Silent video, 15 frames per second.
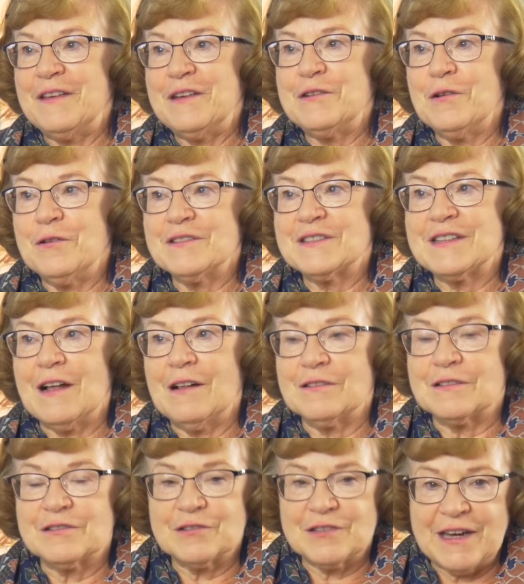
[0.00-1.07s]
You don't
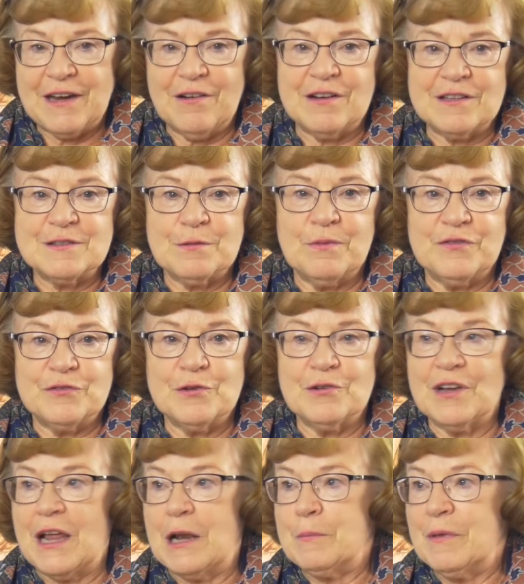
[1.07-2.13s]
sell carrots with
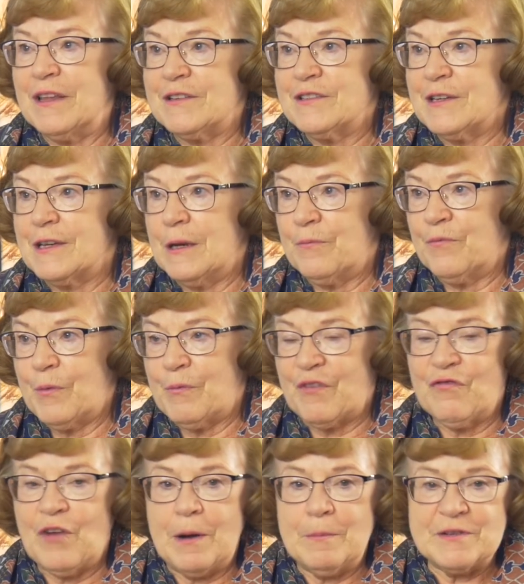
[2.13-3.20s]
dirt on them unless you get them from a
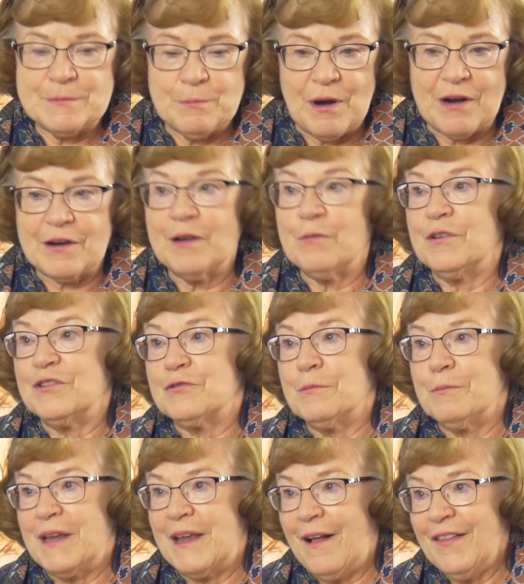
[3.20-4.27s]
farmer's market, which
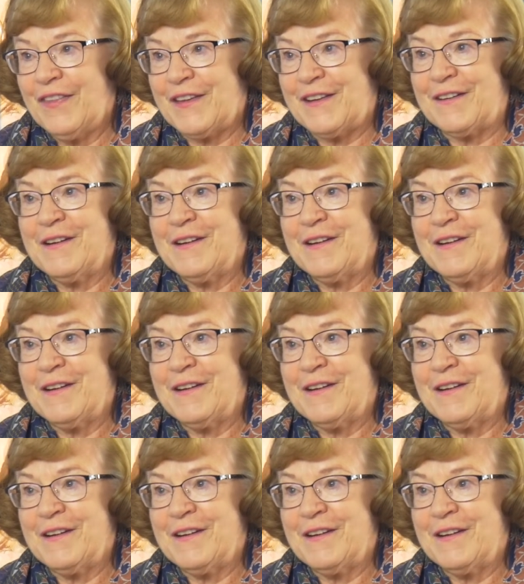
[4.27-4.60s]
would be healthier.